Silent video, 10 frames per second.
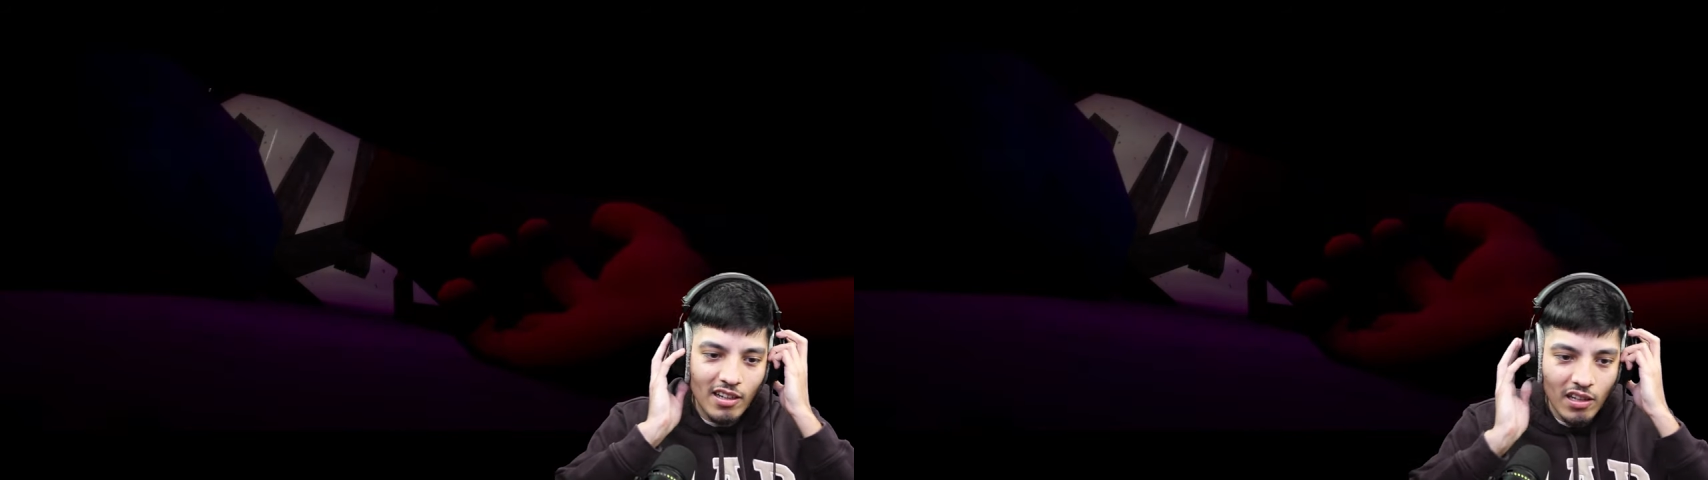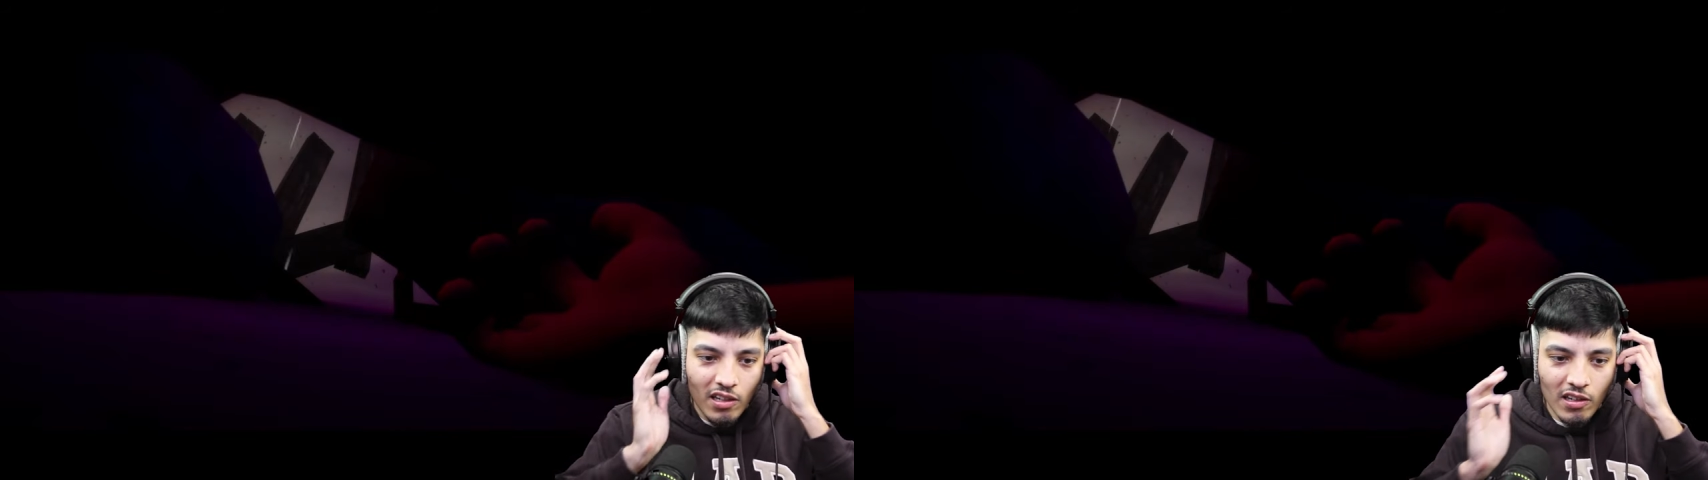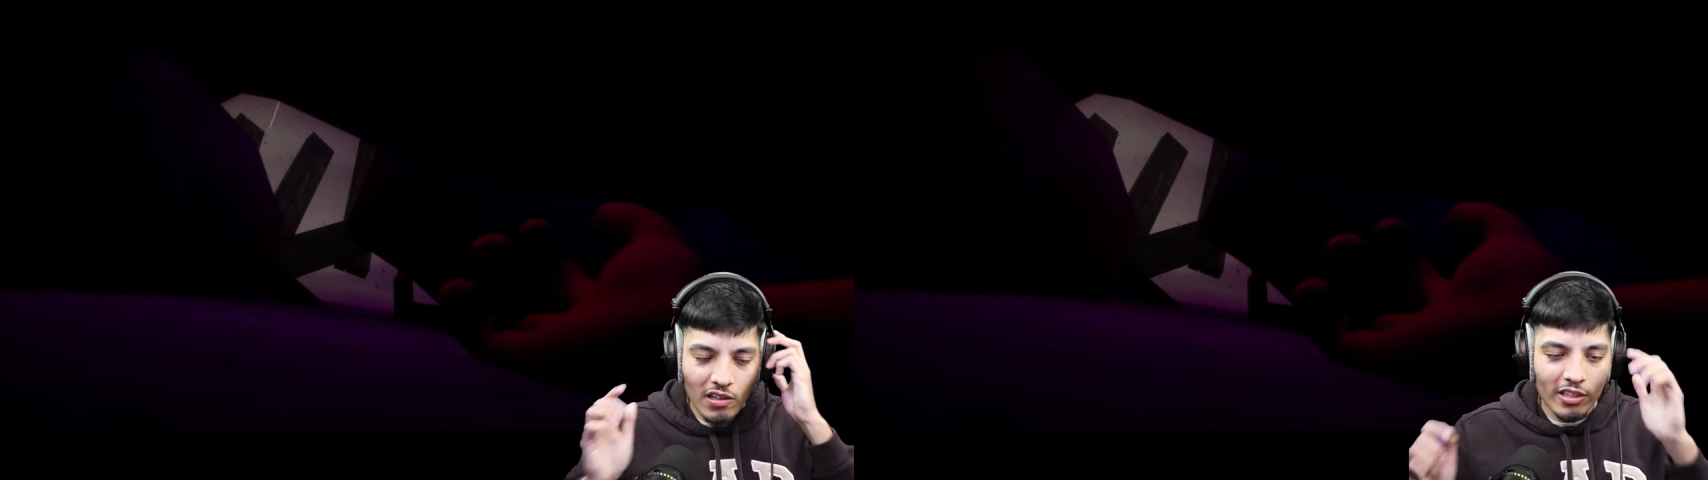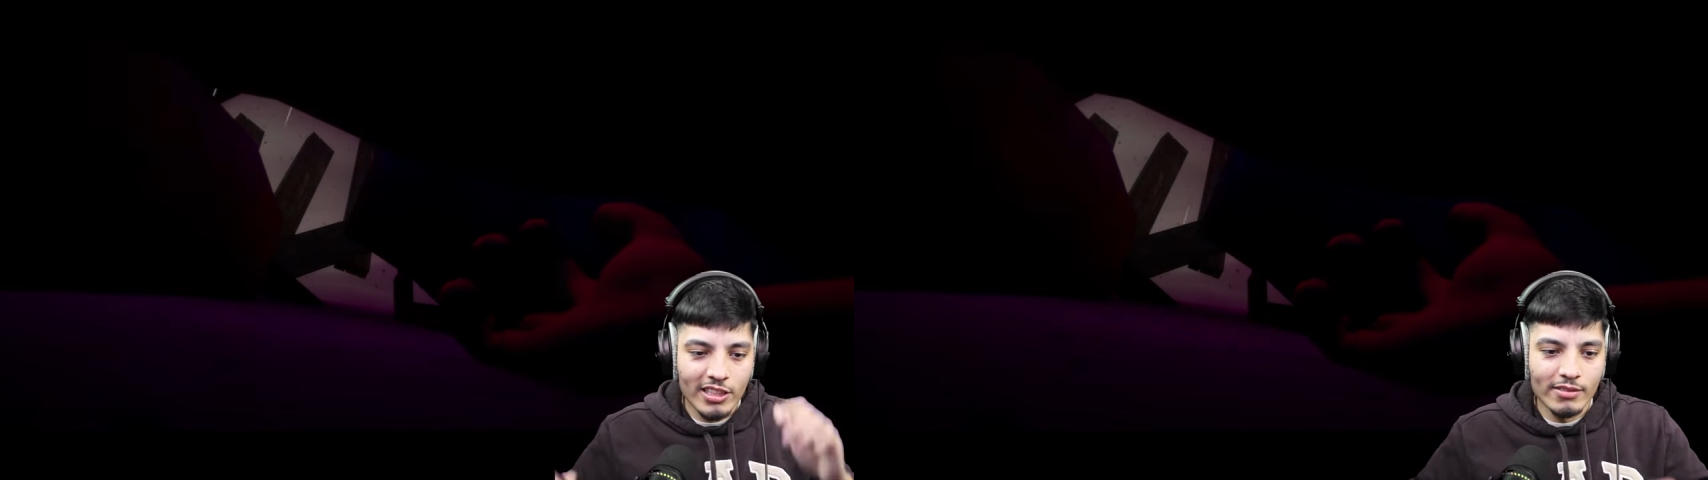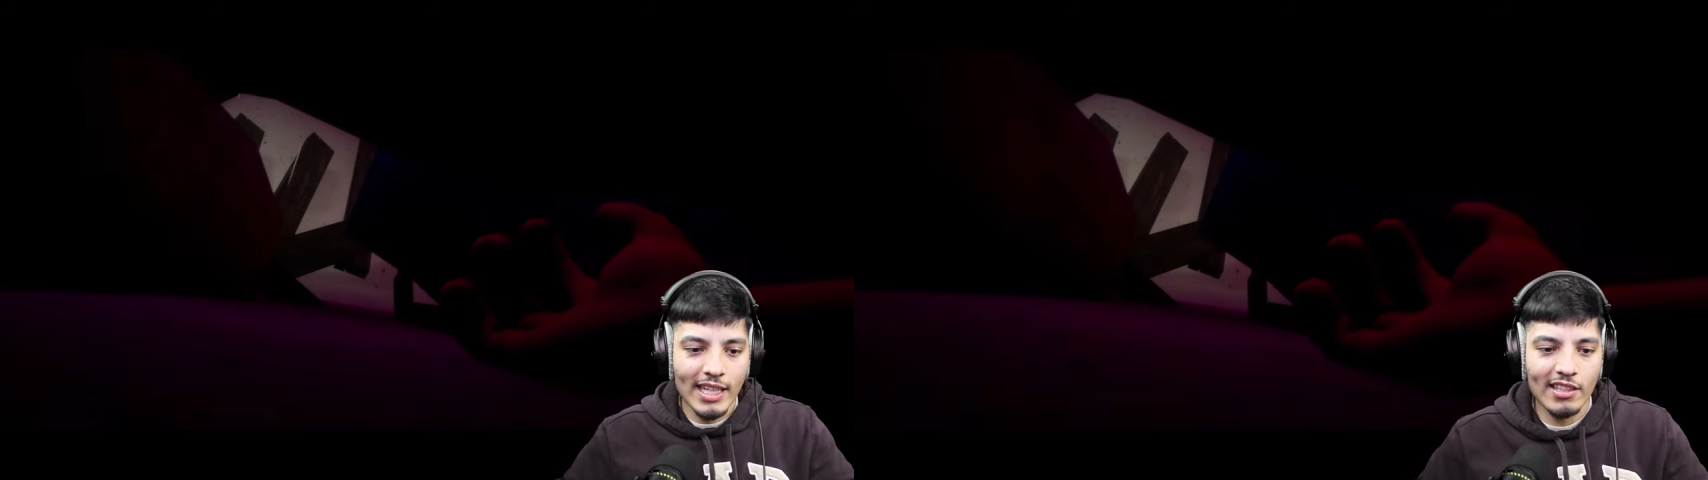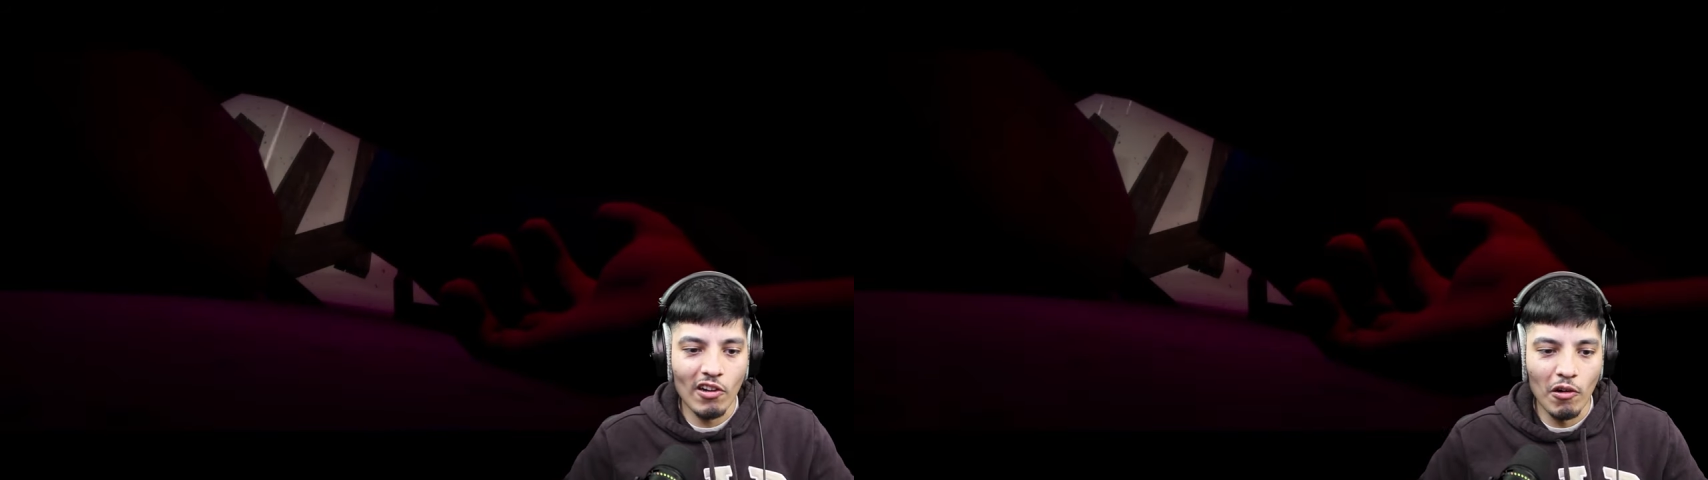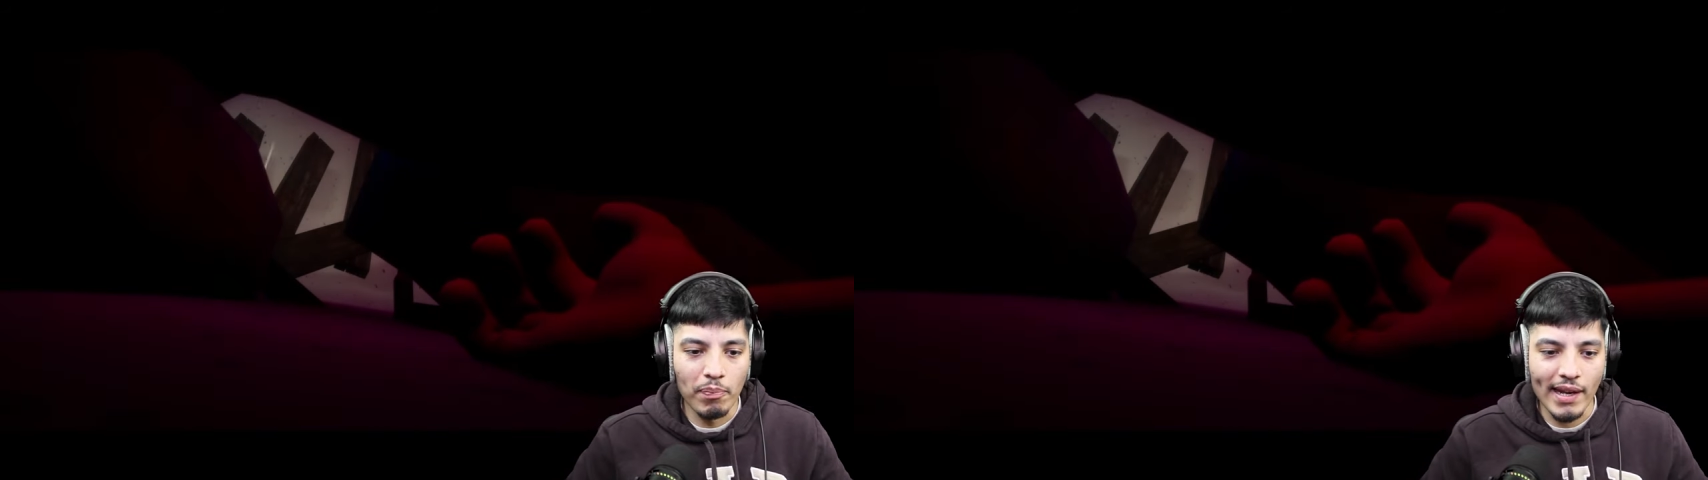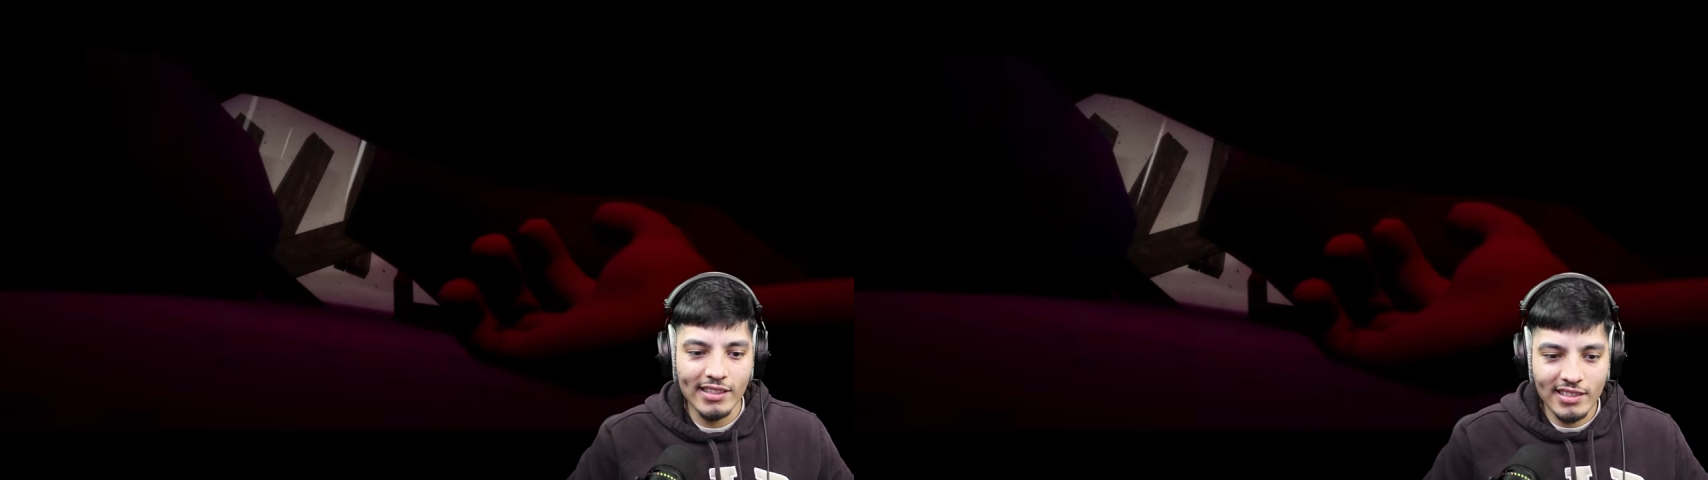Oh, it seems like the whole
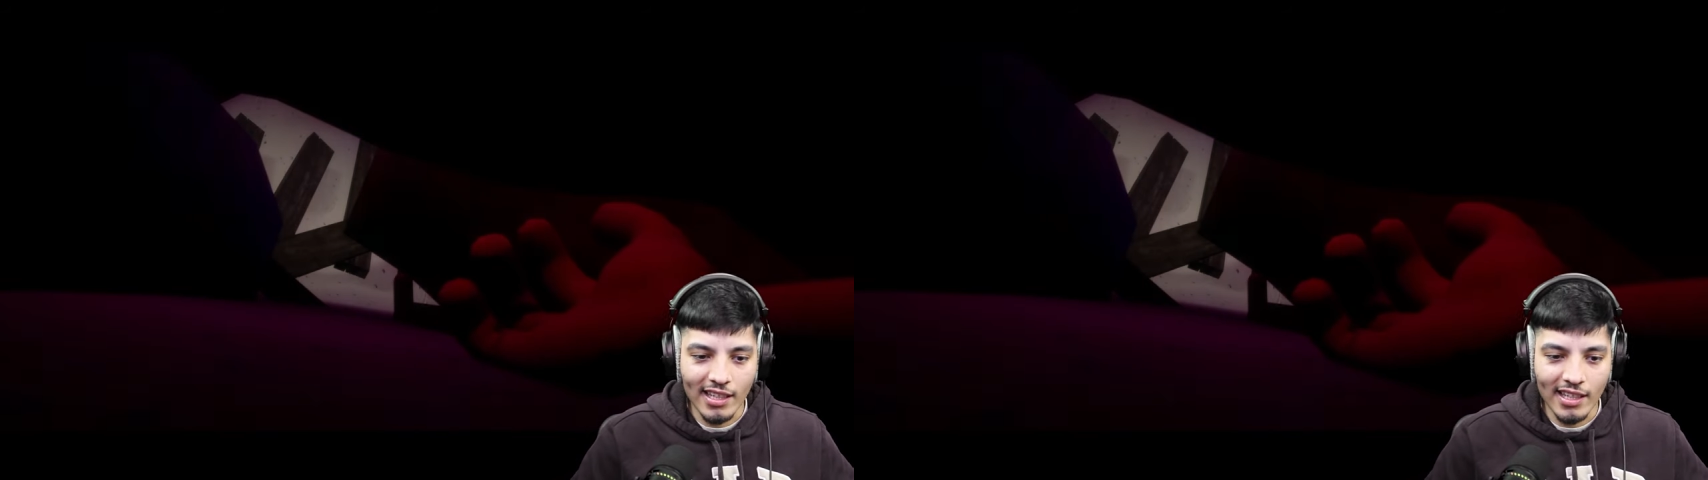place